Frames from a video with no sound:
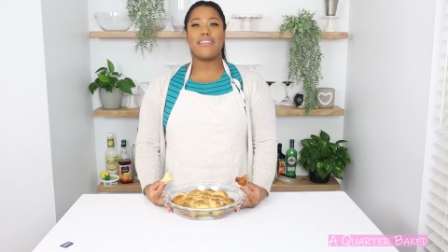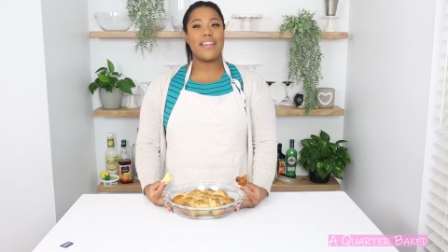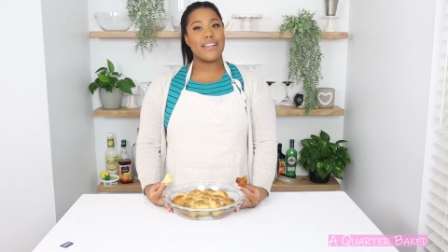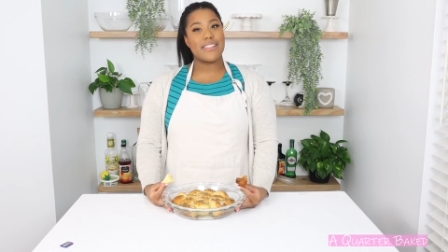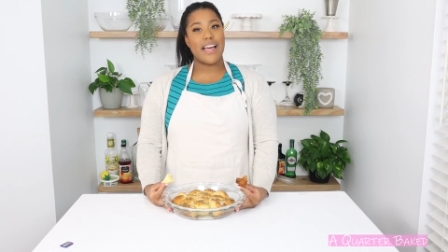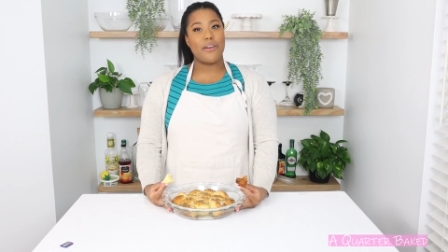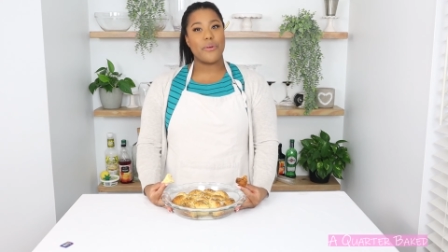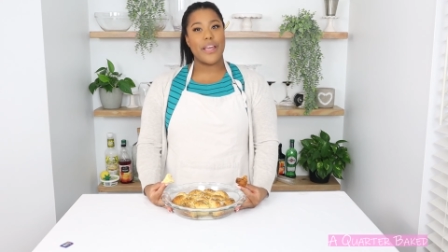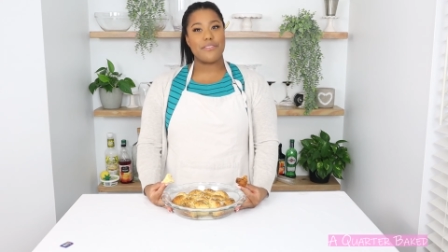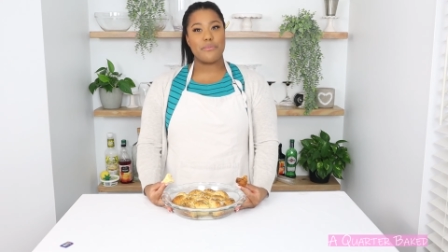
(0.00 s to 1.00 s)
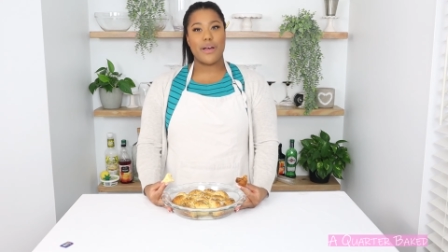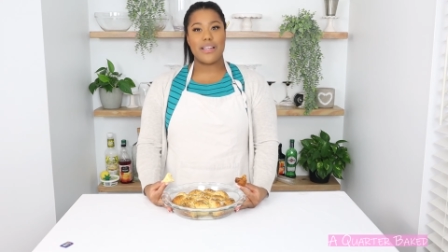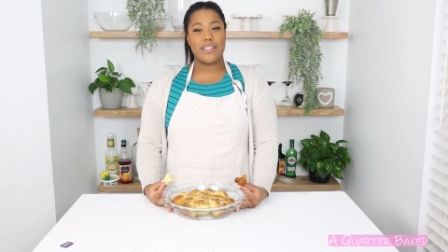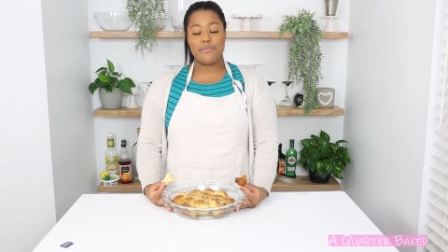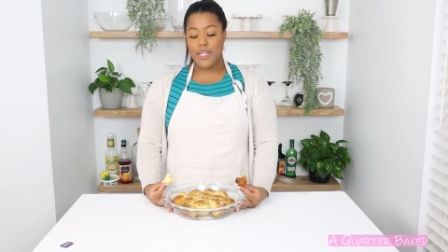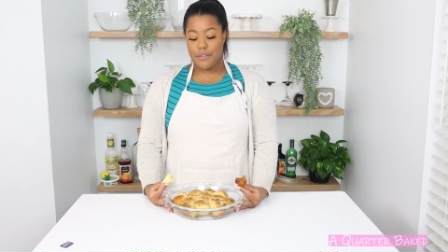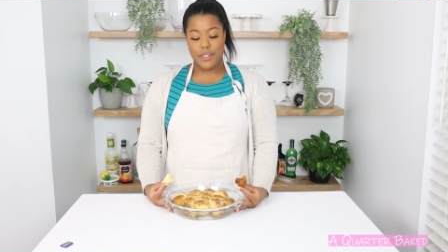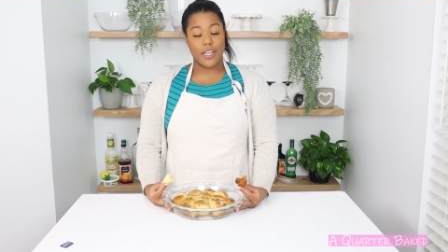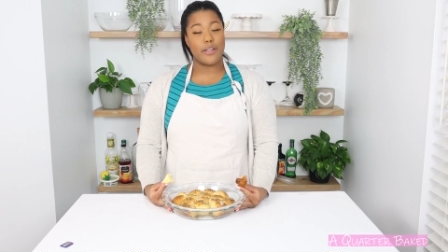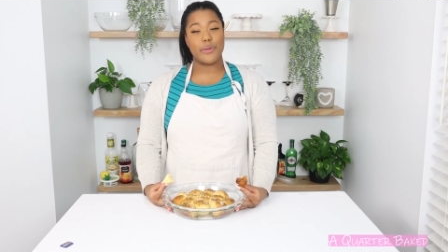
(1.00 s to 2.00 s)
Next time we have some pasta, I'm
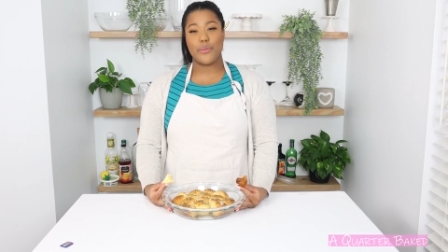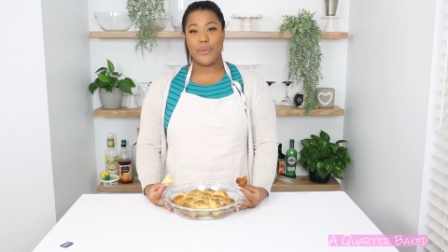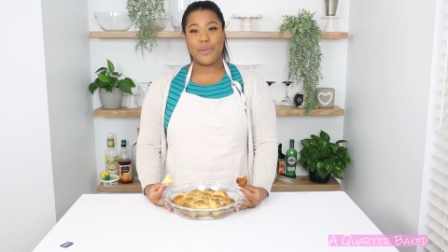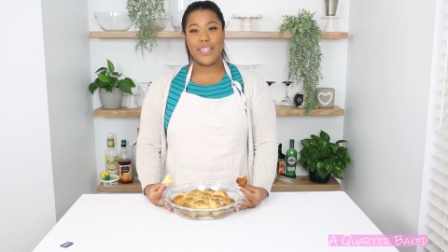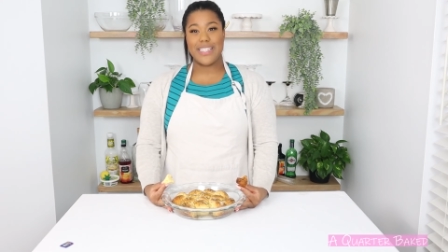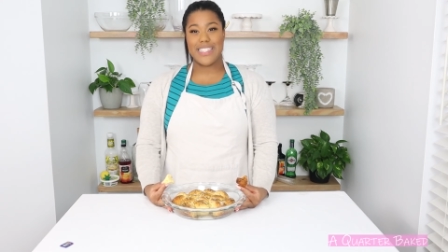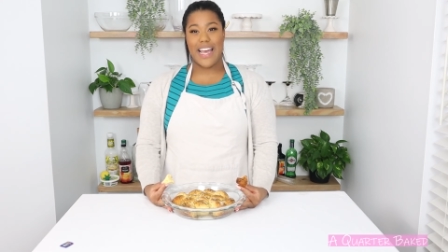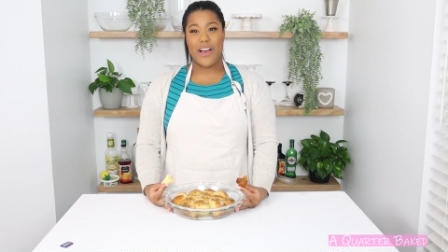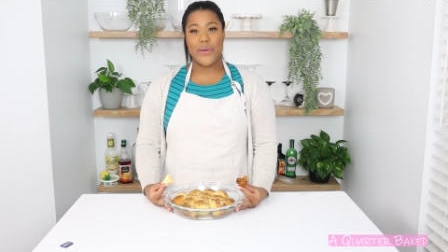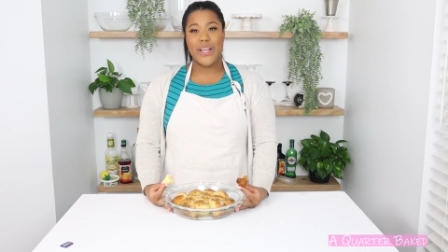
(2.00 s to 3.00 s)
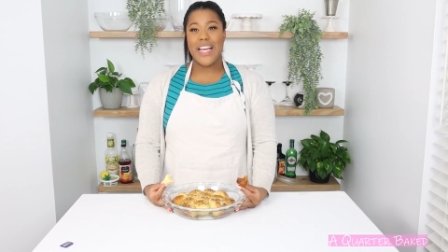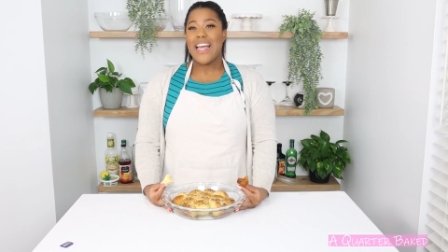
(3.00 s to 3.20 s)
definitely going to be whipping these out.